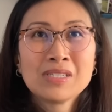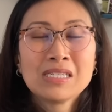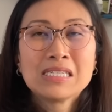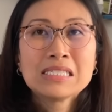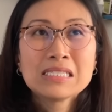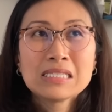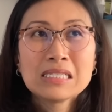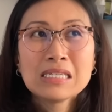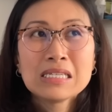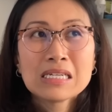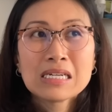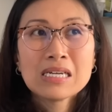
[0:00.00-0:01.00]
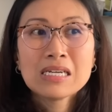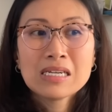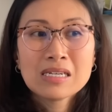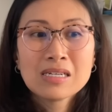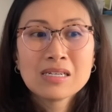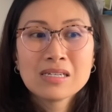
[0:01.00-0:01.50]
this is the thing that
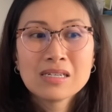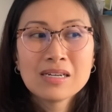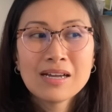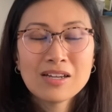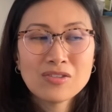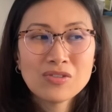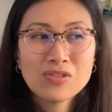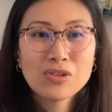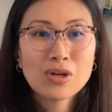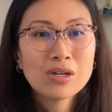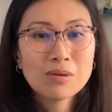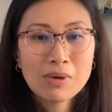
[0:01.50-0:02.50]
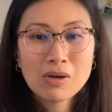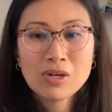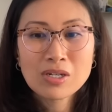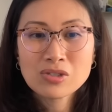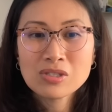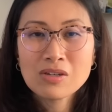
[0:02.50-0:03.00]
I have thought about
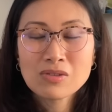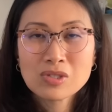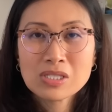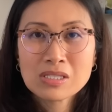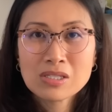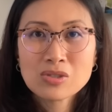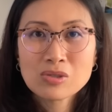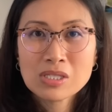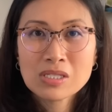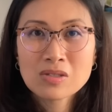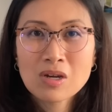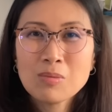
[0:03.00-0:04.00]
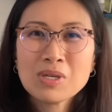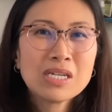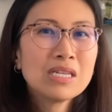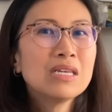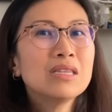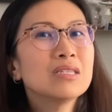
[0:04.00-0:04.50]
actually ever since entering this hobby. And
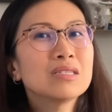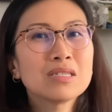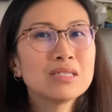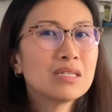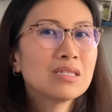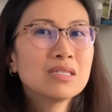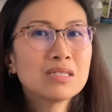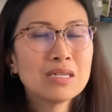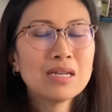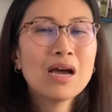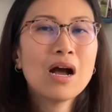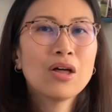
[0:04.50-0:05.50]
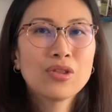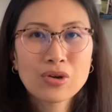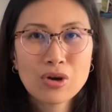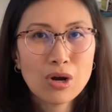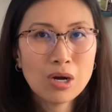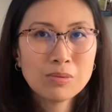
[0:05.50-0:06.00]
I think this exists in
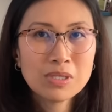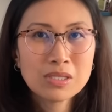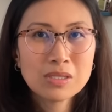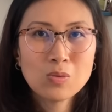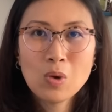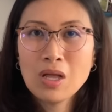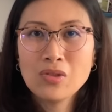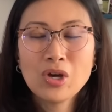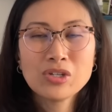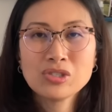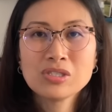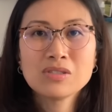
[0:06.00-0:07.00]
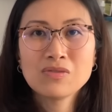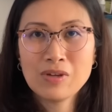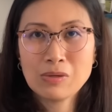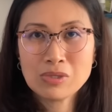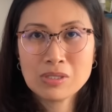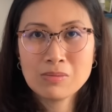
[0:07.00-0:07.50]
other hobbies as well, not just the
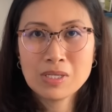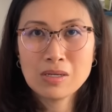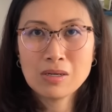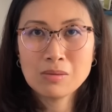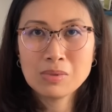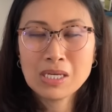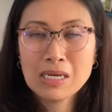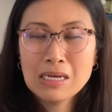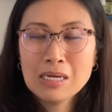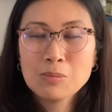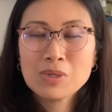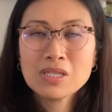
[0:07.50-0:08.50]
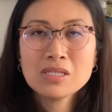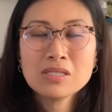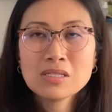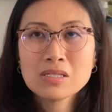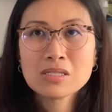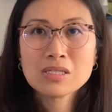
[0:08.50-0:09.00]
fountain pen hobby, but this
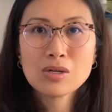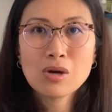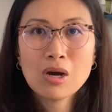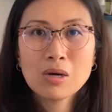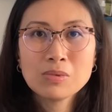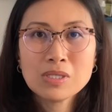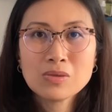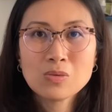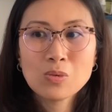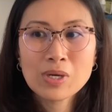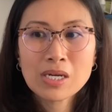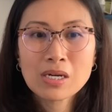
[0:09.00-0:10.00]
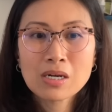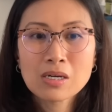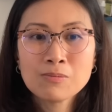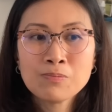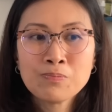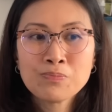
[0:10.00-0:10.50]
exists in hobbies
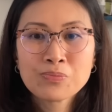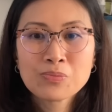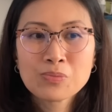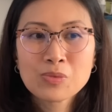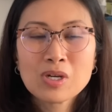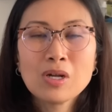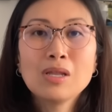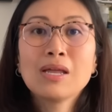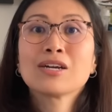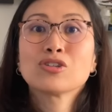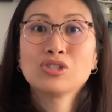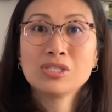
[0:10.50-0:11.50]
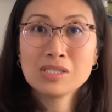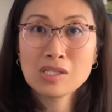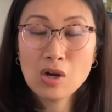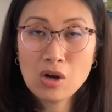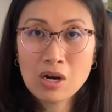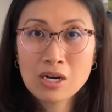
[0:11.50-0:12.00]
where collections
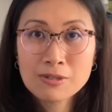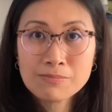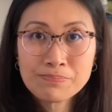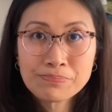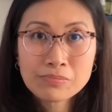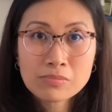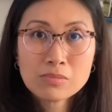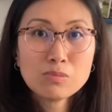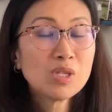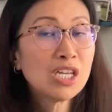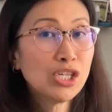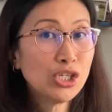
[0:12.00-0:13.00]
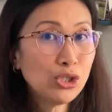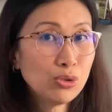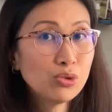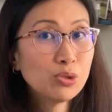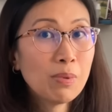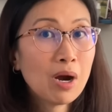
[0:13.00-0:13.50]
are a
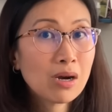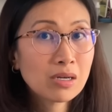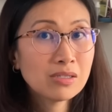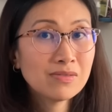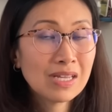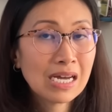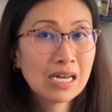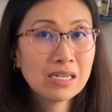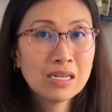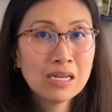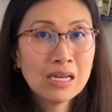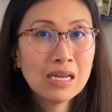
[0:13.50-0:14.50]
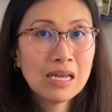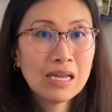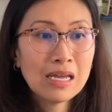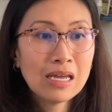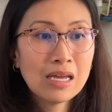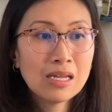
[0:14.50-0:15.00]
huge part of that.
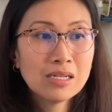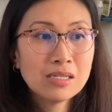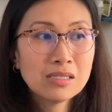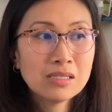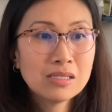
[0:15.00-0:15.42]
And